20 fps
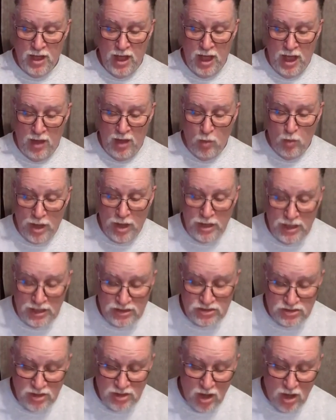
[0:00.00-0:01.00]
And when he
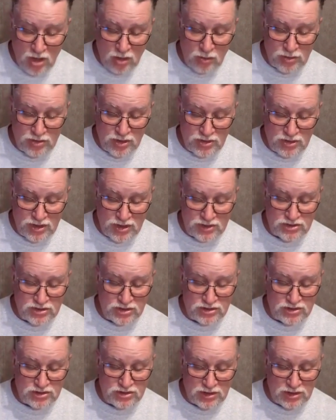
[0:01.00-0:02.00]
saw her in the
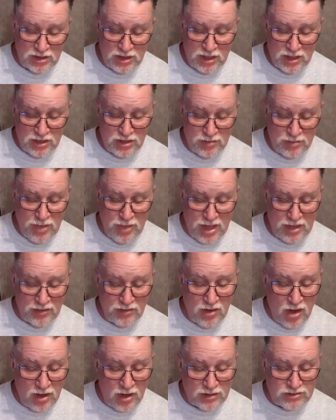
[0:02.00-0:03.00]
distance, the man of
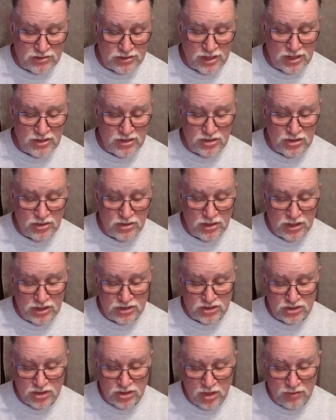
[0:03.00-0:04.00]
God said to his
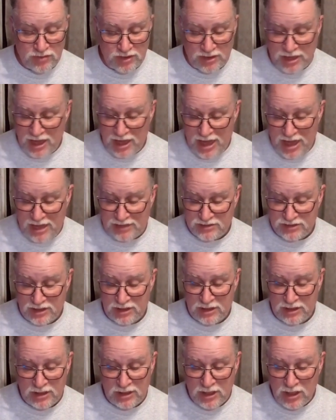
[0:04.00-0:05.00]
servant
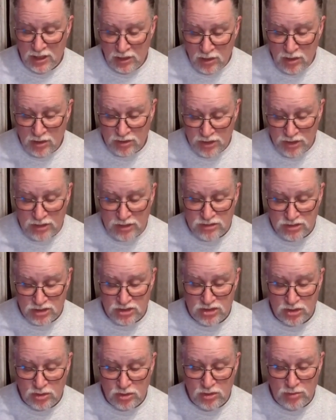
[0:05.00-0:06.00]
Gehazi, Look, there's the
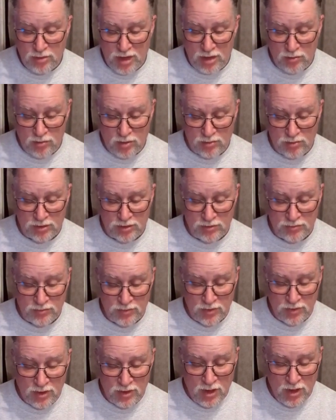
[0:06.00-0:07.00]
Shunammite woman.
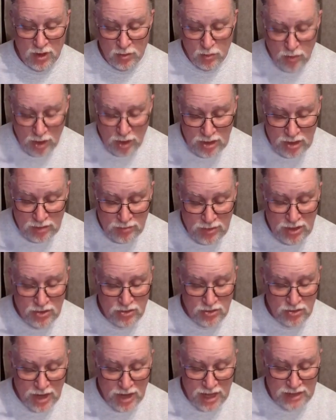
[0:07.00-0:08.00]
Run and meet her
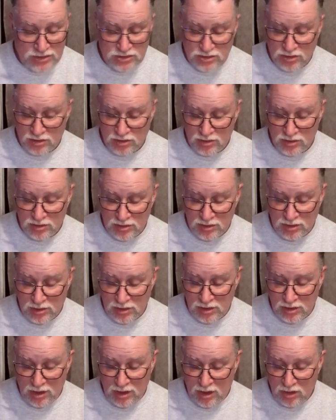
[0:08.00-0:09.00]
and ask her,
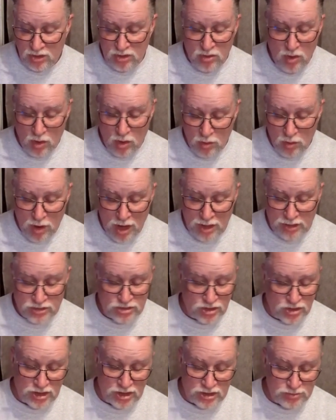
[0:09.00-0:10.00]
Are you all right? Is
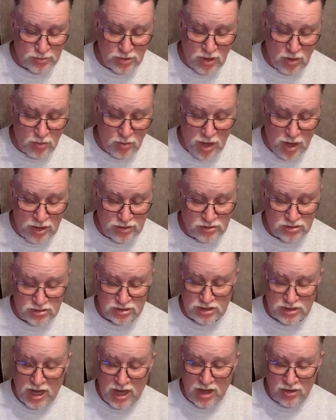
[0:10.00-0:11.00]
your husband all right? Is your
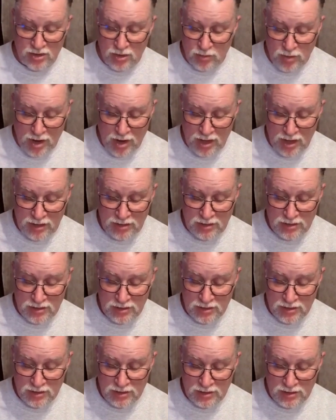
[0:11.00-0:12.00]
child all right?
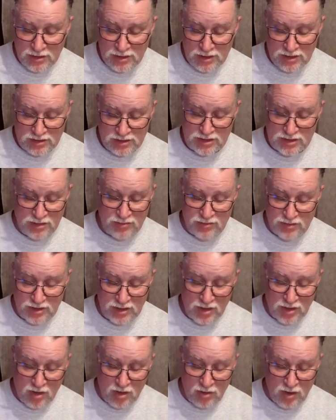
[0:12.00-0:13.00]
Is
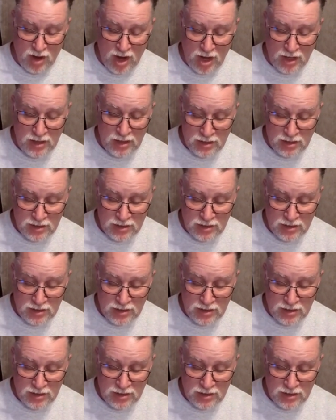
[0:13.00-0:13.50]
everything all right?